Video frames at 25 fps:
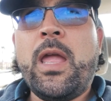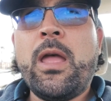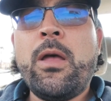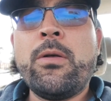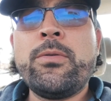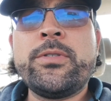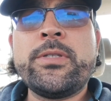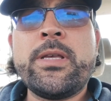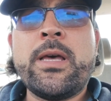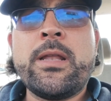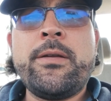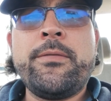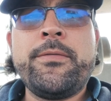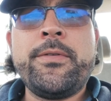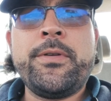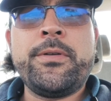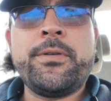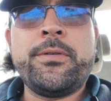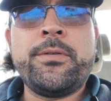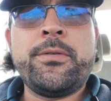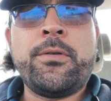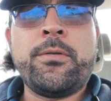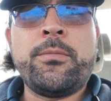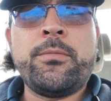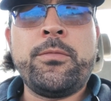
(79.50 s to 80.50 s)
outside of
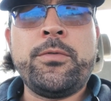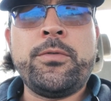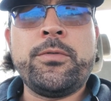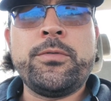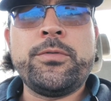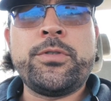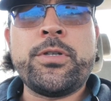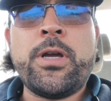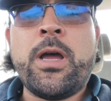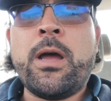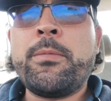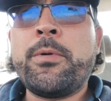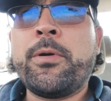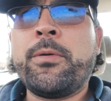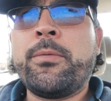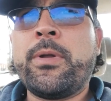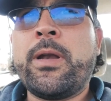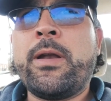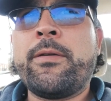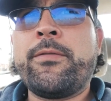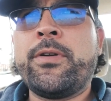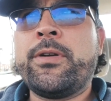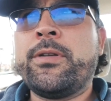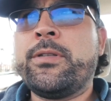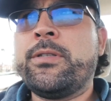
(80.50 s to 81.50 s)
your normal job or
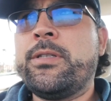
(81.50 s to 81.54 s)
whatever,